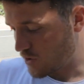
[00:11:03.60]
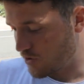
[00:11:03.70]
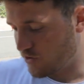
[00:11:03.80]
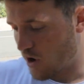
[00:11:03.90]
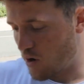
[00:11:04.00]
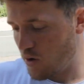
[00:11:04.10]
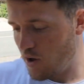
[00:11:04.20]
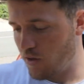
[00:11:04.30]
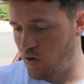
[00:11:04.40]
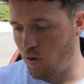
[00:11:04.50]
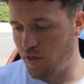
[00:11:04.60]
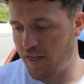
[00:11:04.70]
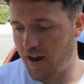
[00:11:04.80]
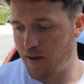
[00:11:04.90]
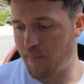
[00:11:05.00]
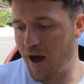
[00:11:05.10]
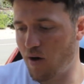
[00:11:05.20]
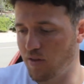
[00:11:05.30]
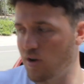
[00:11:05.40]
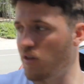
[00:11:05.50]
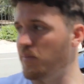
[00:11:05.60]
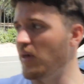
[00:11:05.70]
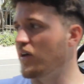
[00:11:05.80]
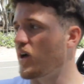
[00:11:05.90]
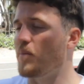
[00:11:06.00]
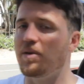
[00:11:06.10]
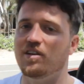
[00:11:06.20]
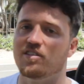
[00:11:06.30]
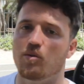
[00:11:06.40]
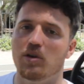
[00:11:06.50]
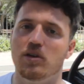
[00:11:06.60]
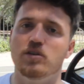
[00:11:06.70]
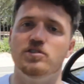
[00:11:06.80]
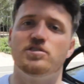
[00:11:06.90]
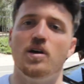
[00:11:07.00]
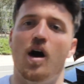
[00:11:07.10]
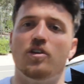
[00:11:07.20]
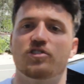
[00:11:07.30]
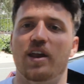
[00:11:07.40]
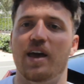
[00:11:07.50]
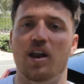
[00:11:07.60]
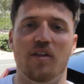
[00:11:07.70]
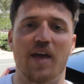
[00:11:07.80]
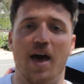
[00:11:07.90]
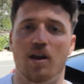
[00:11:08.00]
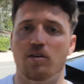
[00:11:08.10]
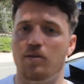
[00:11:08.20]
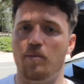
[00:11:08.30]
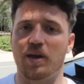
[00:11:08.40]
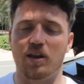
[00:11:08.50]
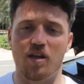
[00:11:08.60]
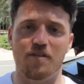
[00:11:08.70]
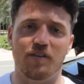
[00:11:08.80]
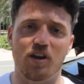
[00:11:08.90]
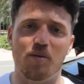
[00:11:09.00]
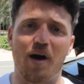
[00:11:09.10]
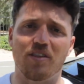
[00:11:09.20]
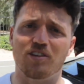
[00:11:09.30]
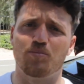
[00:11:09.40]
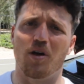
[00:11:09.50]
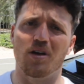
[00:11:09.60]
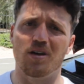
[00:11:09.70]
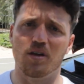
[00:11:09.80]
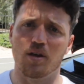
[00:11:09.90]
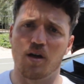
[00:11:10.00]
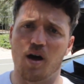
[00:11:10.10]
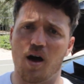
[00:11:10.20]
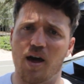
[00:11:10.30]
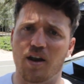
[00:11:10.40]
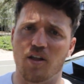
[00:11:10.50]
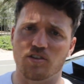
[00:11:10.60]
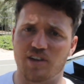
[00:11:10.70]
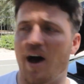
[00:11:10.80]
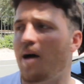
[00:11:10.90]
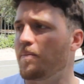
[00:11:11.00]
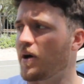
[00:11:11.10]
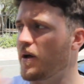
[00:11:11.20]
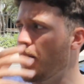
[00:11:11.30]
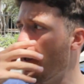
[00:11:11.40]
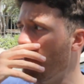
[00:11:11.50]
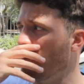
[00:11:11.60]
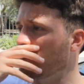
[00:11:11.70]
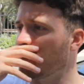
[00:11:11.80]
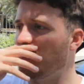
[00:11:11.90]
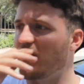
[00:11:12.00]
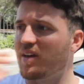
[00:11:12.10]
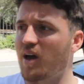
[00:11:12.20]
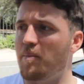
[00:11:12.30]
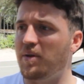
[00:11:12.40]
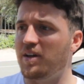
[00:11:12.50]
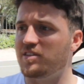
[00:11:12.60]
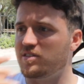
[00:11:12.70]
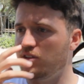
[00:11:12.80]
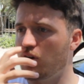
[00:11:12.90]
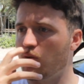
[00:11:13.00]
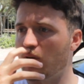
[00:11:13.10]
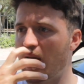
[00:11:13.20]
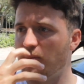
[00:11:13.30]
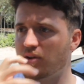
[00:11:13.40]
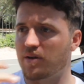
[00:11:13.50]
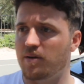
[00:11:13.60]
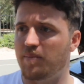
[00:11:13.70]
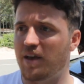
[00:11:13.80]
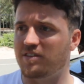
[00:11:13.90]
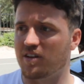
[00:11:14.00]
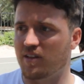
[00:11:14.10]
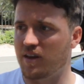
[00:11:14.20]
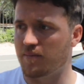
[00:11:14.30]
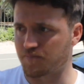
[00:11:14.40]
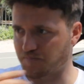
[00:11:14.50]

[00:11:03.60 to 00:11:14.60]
So the cool thing about, you know, the billing companies that we use, I'll just kind of hit on that, and I'll make another video about this probably at another time. But with the billing companies, you know, we're able to basically